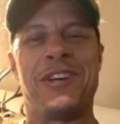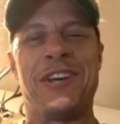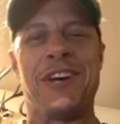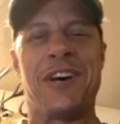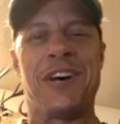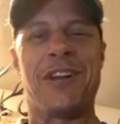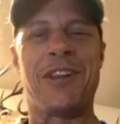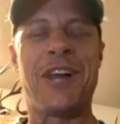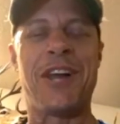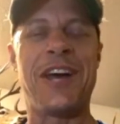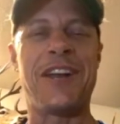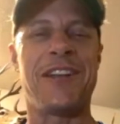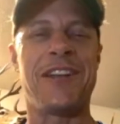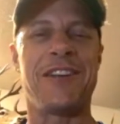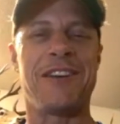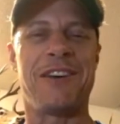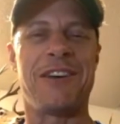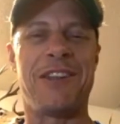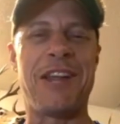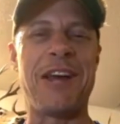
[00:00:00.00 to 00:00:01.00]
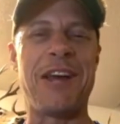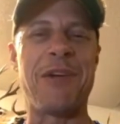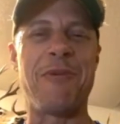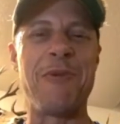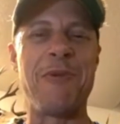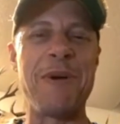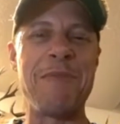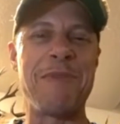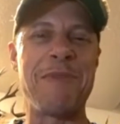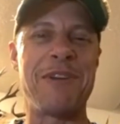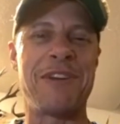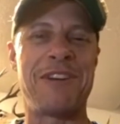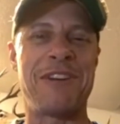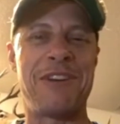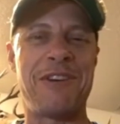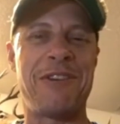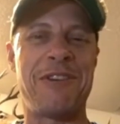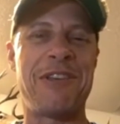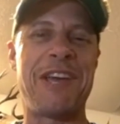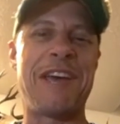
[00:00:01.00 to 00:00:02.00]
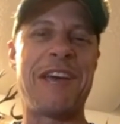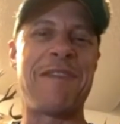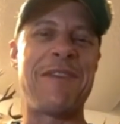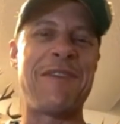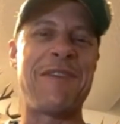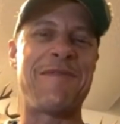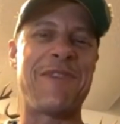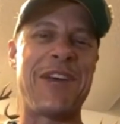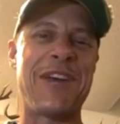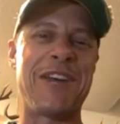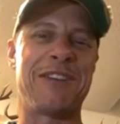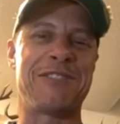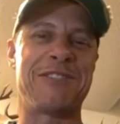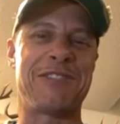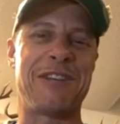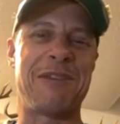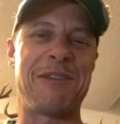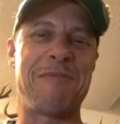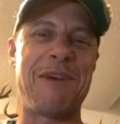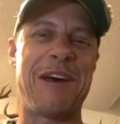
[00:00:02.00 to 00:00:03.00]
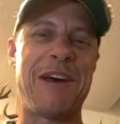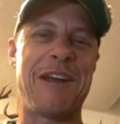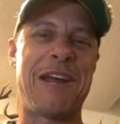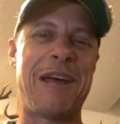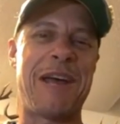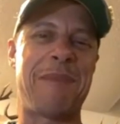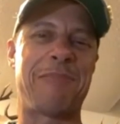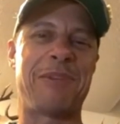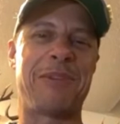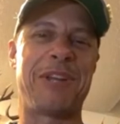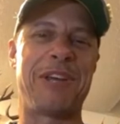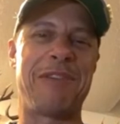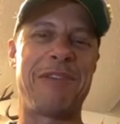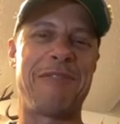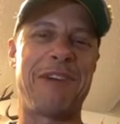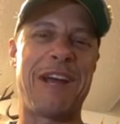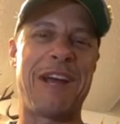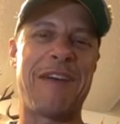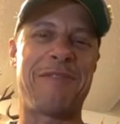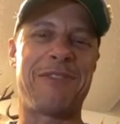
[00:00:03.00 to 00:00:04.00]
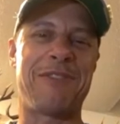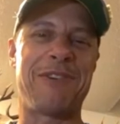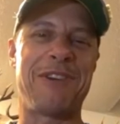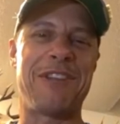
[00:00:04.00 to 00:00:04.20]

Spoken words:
a lot of women, you know, they have that fantasy about happily ever after,